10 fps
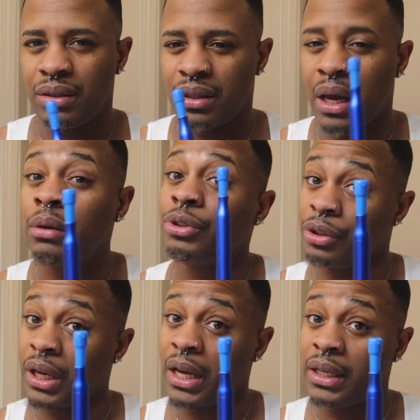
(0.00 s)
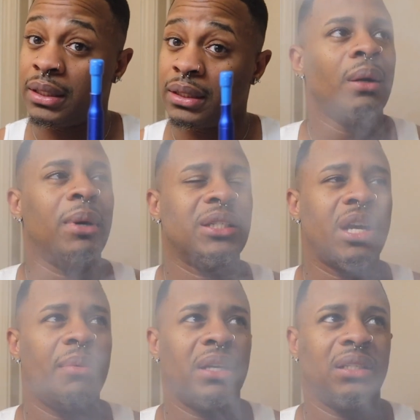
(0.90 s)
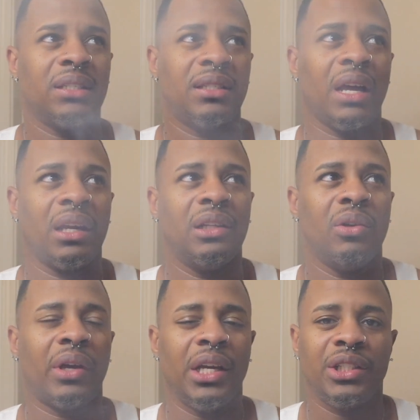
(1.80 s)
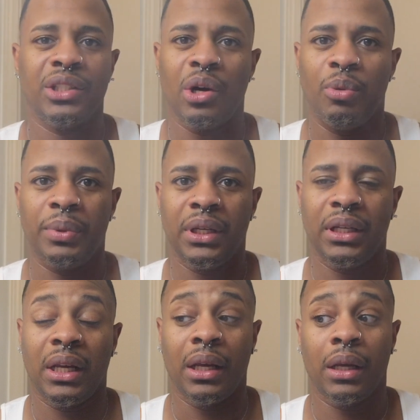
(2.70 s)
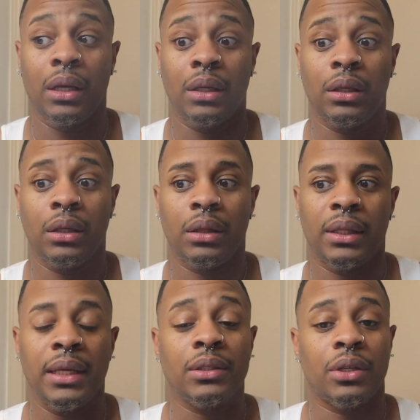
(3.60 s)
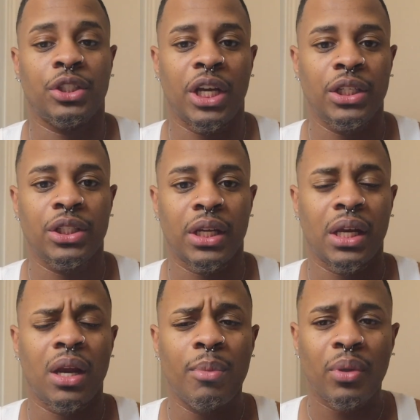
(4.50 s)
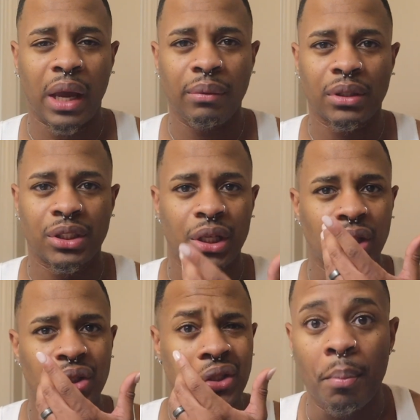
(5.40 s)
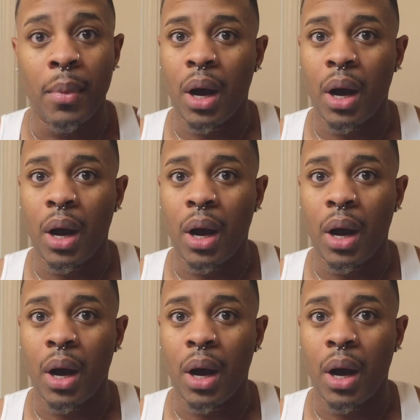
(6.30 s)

Count your days. My job has a second location opening and things are changing, and I'm okay with the changes.